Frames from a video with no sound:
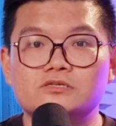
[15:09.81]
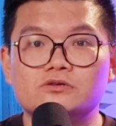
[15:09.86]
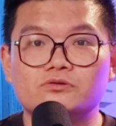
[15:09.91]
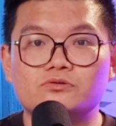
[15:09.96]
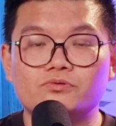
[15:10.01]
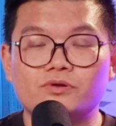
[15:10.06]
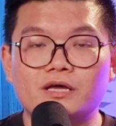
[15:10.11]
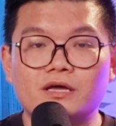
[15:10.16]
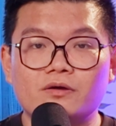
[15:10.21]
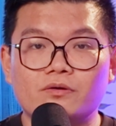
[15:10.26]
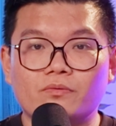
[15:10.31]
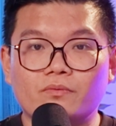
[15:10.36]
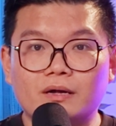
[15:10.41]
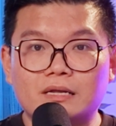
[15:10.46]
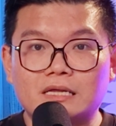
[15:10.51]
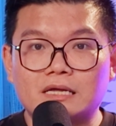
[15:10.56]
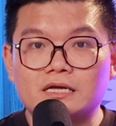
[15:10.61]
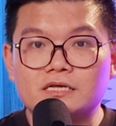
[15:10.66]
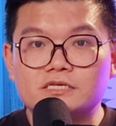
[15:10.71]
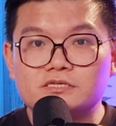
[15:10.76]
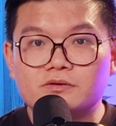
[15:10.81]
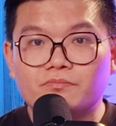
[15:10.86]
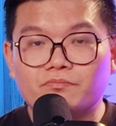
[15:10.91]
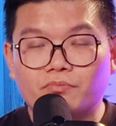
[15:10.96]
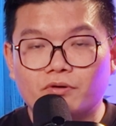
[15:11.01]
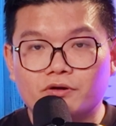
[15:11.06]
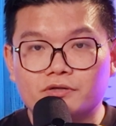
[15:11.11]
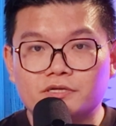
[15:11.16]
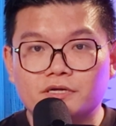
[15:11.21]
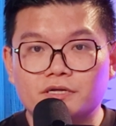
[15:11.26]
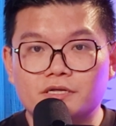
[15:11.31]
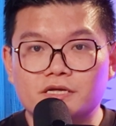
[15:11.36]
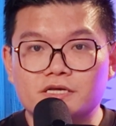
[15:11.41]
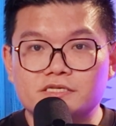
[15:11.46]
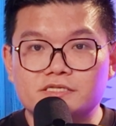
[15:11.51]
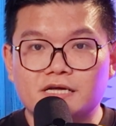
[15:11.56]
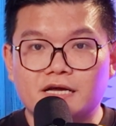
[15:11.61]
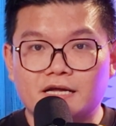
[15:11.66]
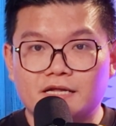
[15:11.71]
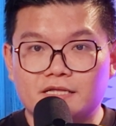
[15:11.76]
So today, one thing is important
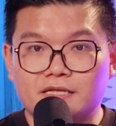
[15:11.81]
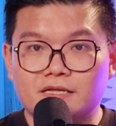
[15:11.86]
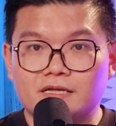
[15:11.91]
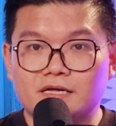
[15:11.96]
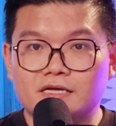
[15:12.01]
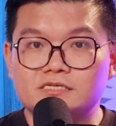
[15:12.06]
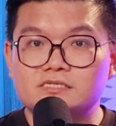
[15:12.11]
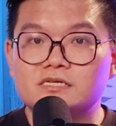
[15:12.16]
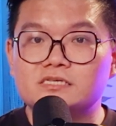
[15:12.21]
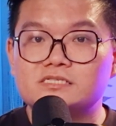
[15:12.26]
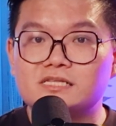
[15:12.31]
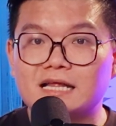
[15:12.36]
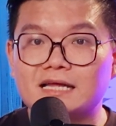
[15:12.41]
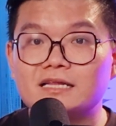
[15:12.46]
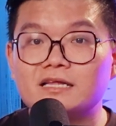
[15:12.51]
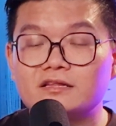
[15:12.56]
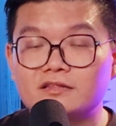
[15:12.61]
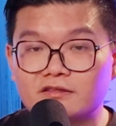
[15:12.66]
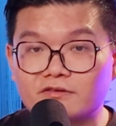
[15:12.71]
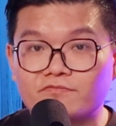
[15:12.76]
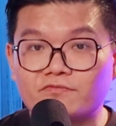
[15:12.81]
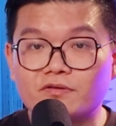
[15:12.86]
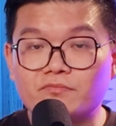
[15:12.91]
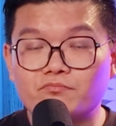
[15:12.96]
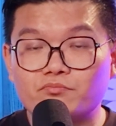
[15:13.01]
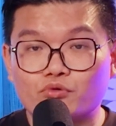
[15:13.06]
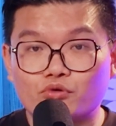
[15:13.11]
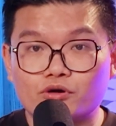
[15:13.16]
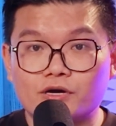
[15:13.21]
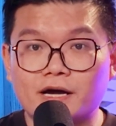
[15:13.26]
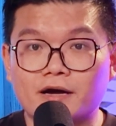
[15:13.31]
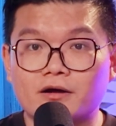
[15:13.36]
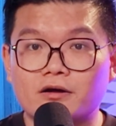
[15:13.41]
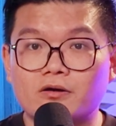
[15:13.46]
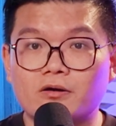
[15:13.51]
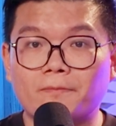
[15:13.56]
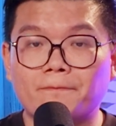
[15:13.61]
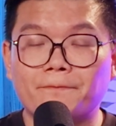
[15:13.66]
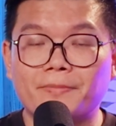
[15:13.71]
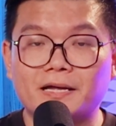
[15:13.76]
is that it's a slightly different product
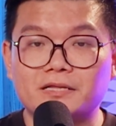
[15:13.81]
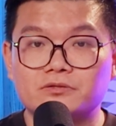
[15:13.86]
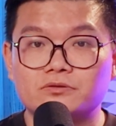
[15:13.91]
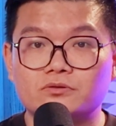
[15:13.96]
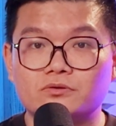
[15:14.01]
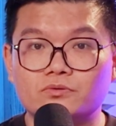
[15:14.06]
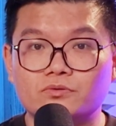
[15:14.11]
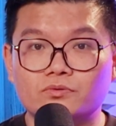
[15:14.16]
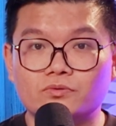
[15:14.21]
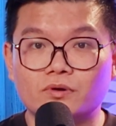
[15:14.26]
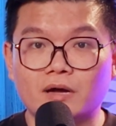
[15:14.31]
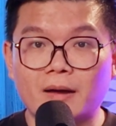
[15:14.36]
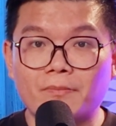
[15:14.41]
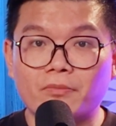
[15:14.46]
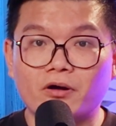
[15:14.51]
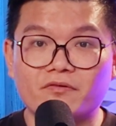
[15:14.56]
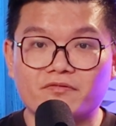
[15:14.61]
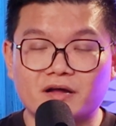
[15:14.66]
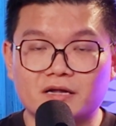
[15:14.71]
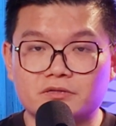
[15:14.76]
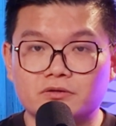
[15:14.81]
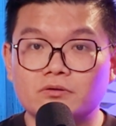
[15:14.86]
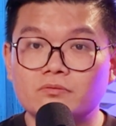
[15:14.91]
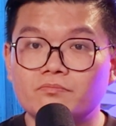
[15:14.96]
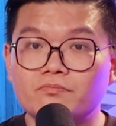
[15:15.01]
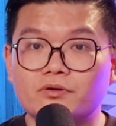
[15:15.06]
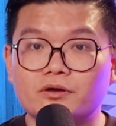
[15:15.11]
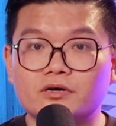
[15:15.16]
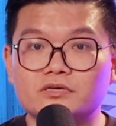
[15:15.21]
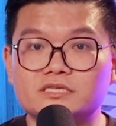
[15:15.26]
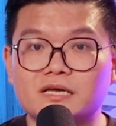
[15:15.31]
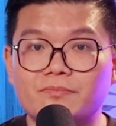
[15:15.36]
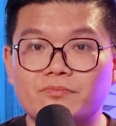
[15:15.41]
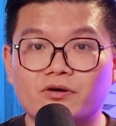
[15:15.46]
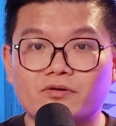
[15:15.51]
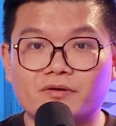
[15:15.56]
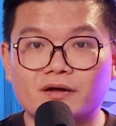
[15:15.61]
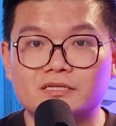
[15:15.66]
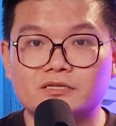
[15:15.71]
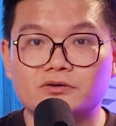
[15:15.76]
compared to Emerald of Katong, because
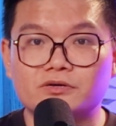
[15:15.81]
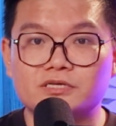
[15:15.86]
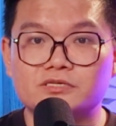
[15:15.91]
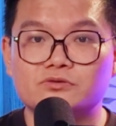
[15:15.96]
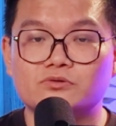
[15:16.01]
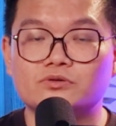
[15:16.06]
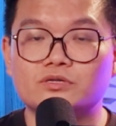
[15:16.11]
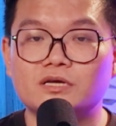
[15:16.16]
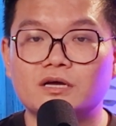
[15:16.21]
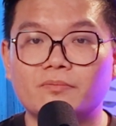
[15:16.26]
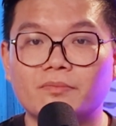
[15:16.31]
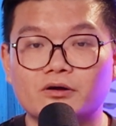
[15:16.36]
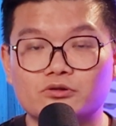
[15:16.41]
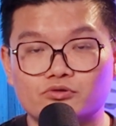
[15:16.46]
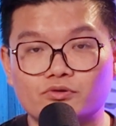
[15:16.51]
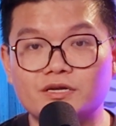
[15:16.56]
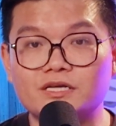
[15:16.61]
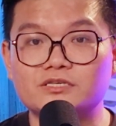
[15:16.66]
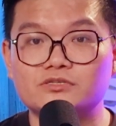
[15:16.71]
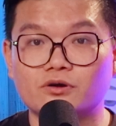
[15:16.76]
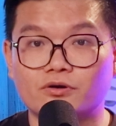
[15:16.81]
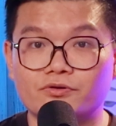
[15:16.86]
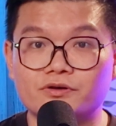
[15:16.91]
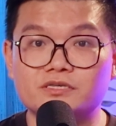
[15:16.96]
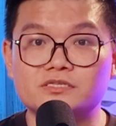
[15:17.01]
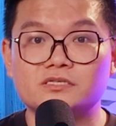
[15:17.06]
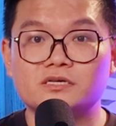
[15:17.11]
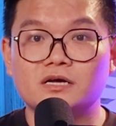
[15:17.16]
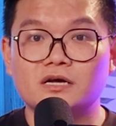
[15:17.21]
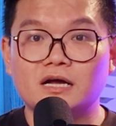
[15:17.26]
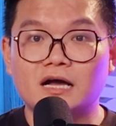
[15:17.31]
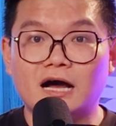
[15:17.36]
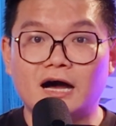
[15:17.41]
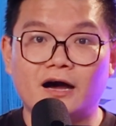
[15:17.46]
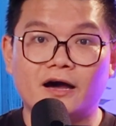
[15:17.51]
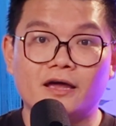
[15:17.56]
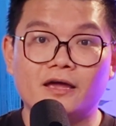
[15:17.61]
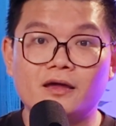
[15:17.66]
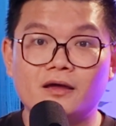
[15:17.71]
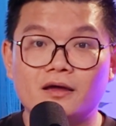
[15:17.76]
Emerald of Katong is only about 20 stories
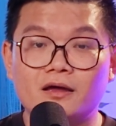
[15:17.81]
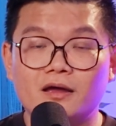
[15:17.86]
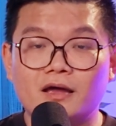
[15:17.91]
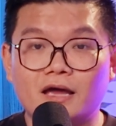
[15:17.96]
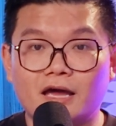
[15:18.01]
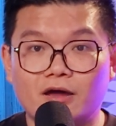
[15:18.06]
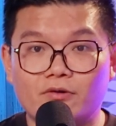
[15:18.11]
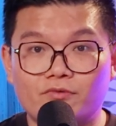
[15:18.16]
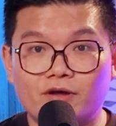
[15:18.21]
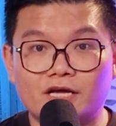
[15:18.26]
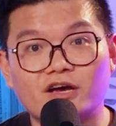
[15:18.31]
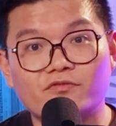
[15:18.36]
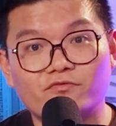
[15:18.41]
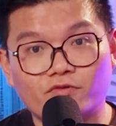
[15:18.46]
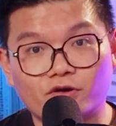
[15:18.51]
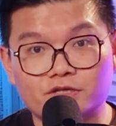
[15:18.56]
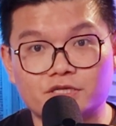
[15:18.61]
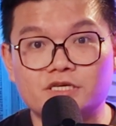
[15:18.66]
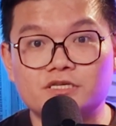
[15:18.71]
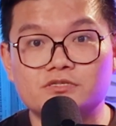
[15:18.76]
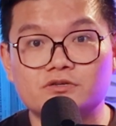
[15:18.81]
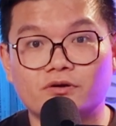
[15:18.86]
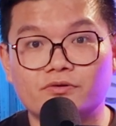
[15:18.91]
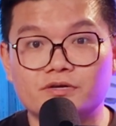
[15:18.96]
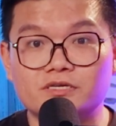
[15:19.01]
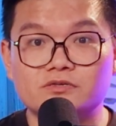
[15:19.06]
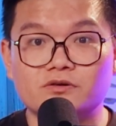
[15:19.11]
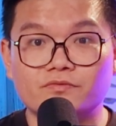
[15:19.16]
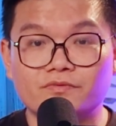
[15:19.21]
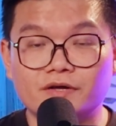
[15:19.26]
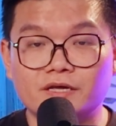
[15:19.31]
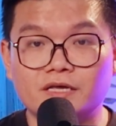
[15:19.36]
high, and we have 40 stories over